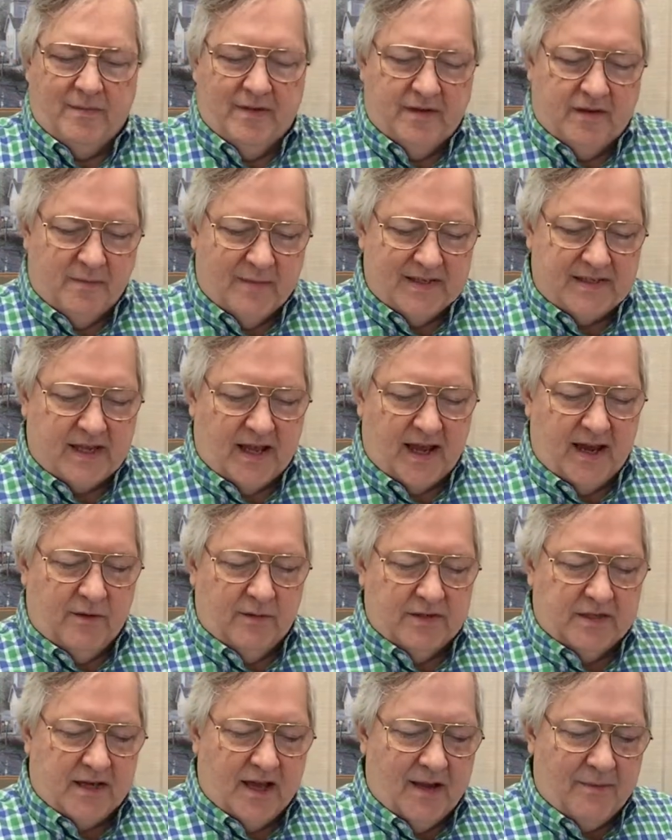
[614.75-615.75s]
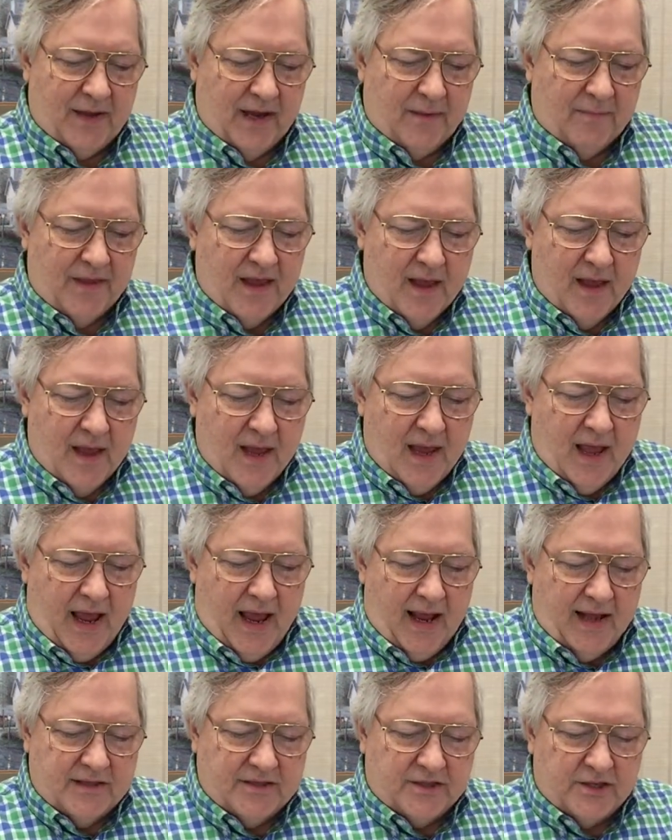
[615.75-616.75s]
the Messiah was coming.
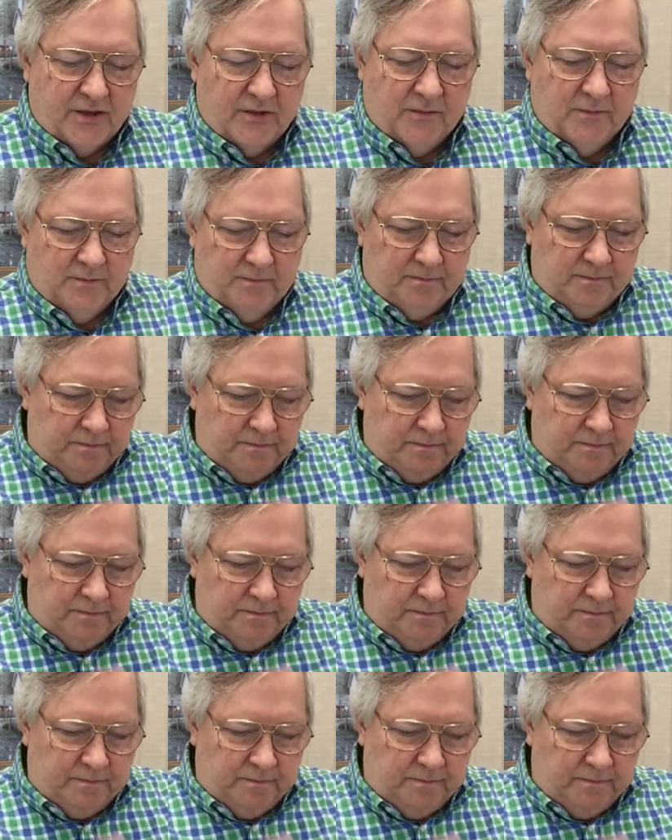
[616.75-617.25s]
And so